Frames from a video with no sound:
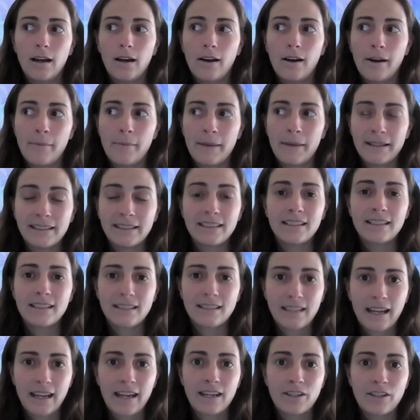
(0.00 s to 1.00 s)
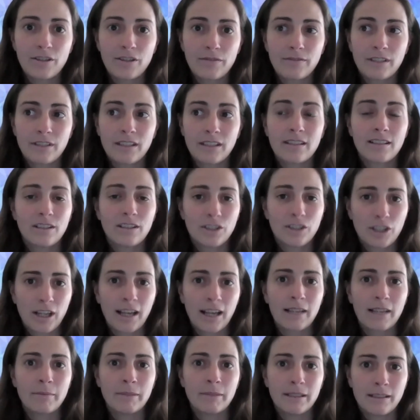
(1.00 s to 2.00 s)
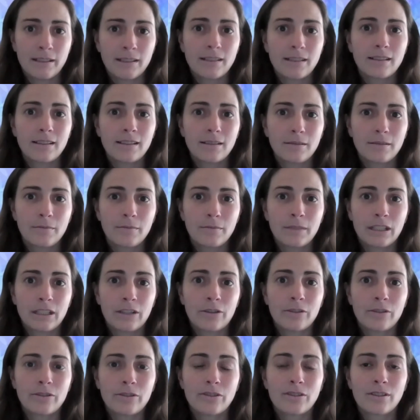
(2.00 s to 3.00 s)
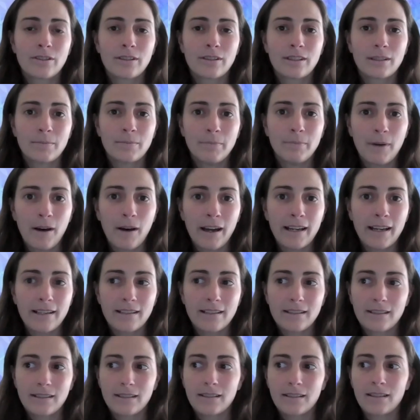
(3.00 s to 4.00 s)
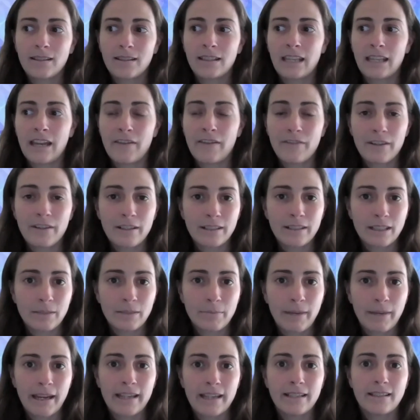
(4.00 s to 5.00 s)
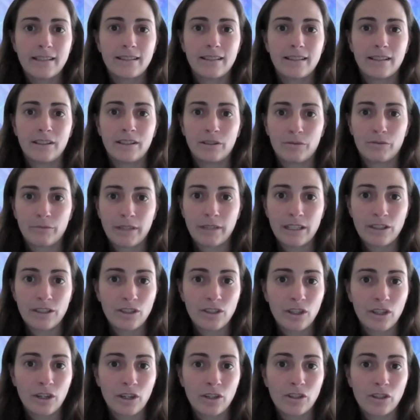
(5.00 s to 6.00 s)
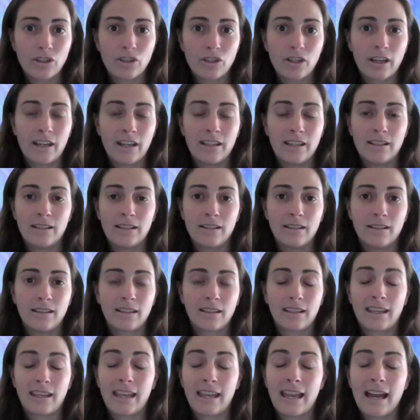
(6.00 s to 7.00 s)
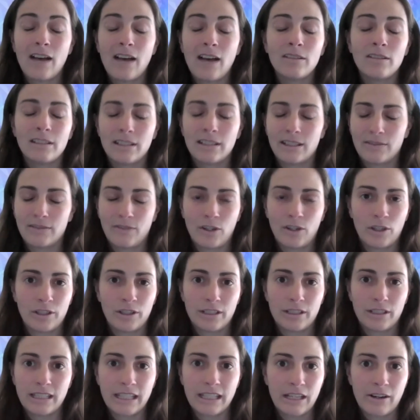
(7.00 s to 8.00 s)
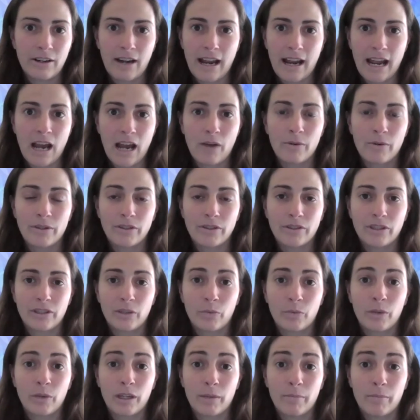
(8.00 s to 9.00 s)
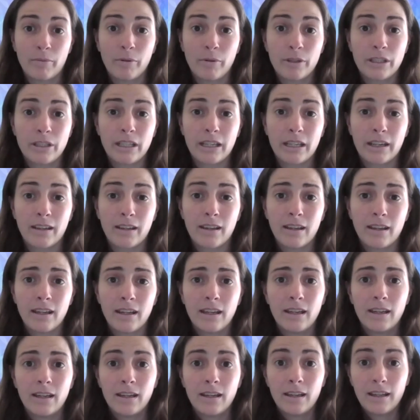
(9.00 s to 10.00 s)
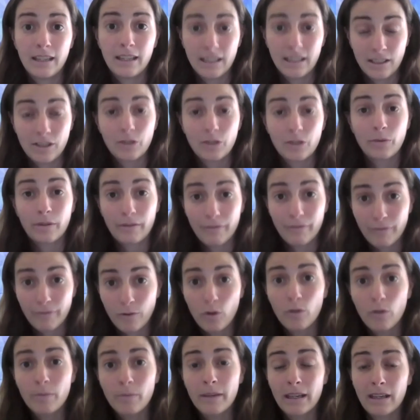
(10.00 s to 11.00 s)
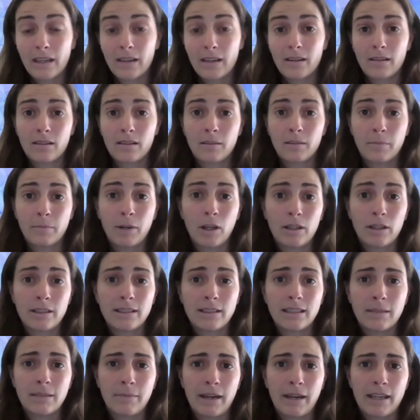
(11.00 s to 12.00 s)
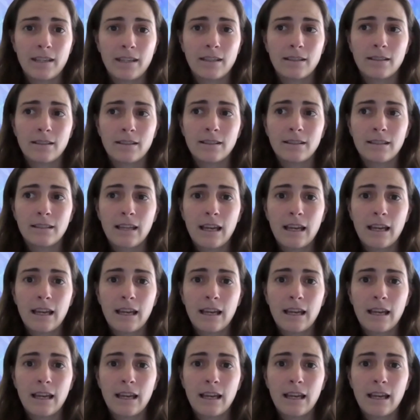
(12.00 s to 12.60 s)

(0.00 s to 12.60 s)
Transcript: I'm at the stage of disenchantment because despite the evidence base and the research and the countless volunteer hours that we are putting into informing the policymakers,